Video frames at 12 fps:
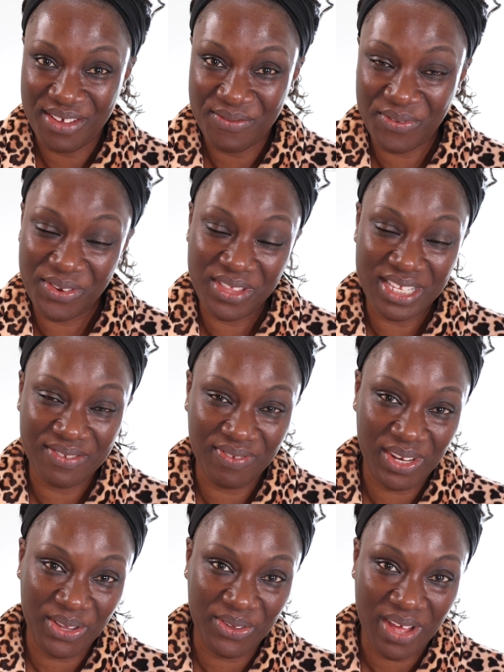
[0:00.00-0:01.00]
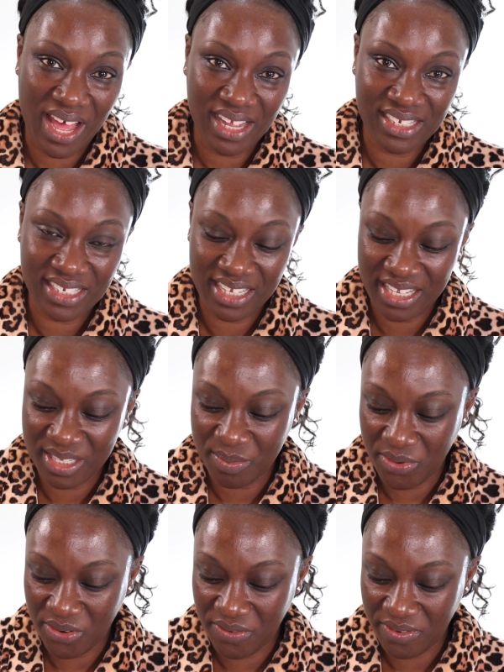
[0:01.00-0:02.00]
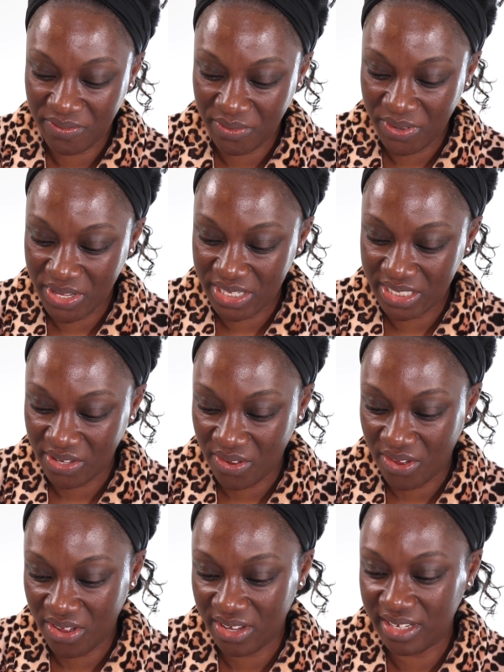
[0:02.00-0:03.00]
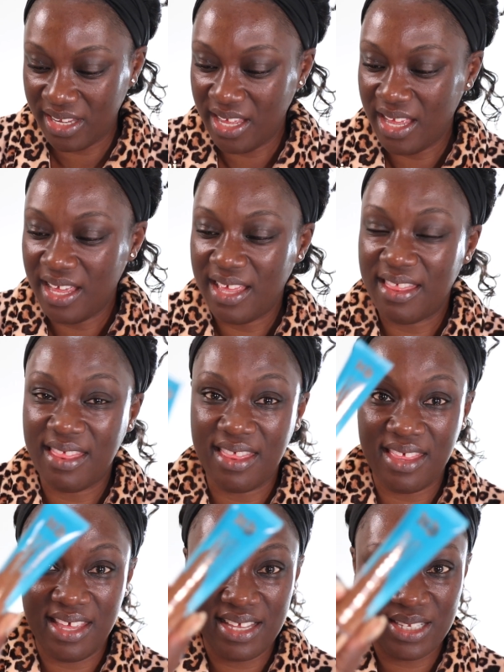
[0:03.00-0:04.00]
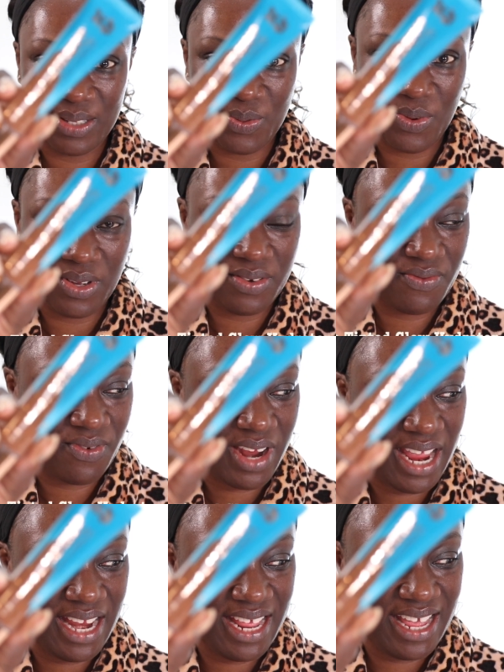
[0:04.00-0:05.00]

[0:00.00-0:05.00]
for this video actually is more of a focus on this one right